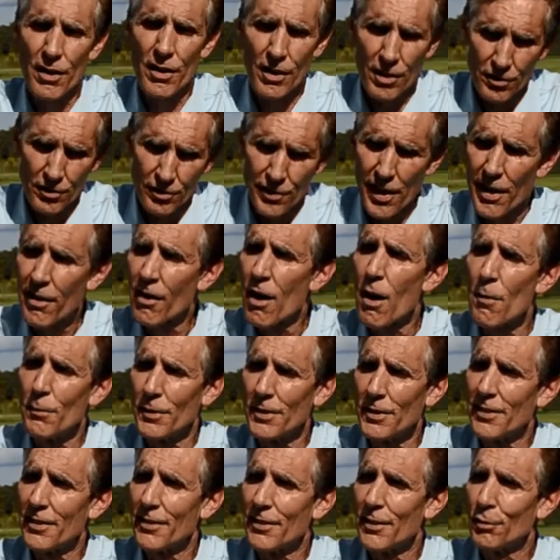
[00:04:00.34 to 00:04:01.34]
because they're
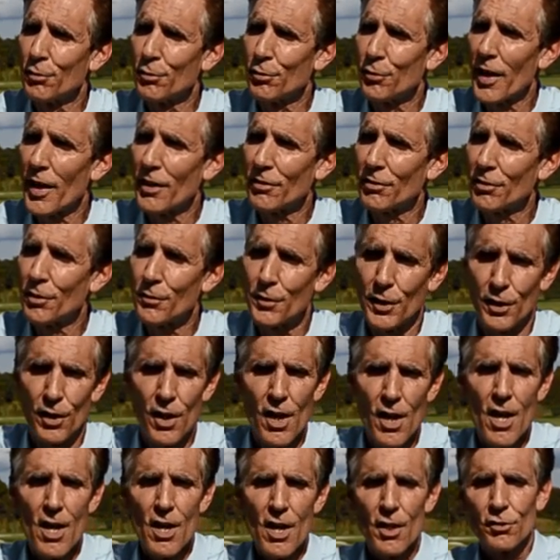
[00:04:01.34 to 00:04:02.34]
coming to this festival.
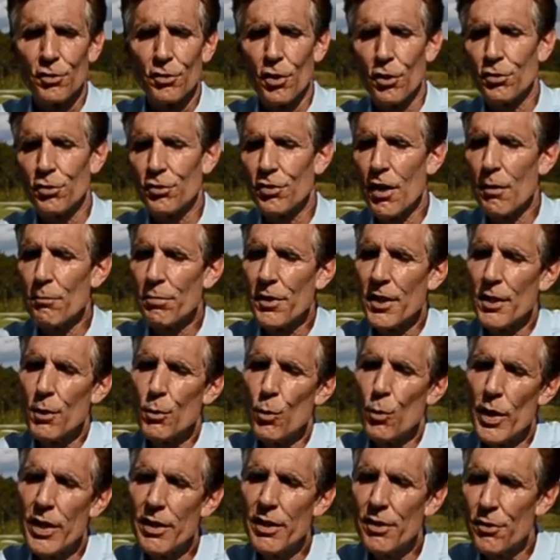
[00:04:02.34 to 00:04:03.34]
So something
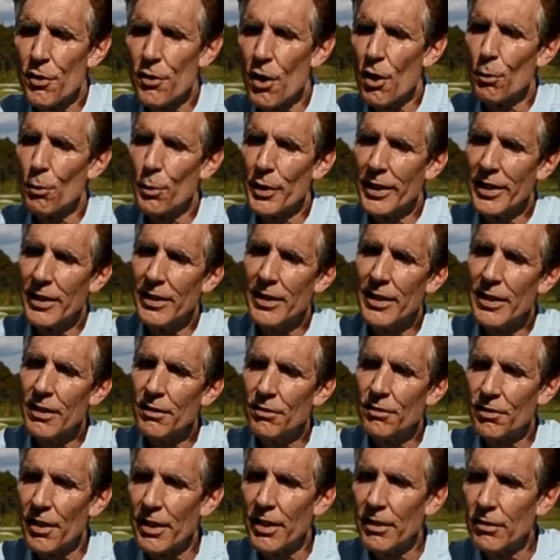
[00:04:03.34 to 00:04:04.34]
we thought we could
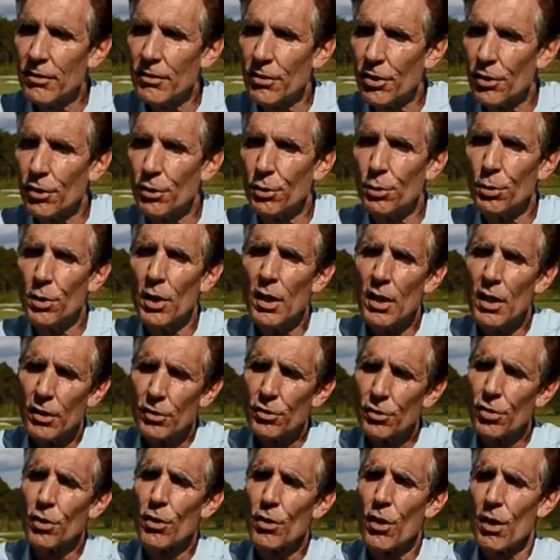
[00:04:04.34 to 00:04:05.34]
ease into
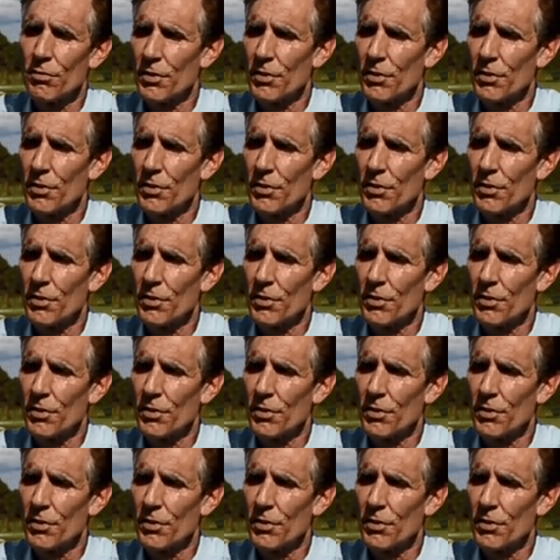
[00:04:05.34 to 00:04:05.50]
took off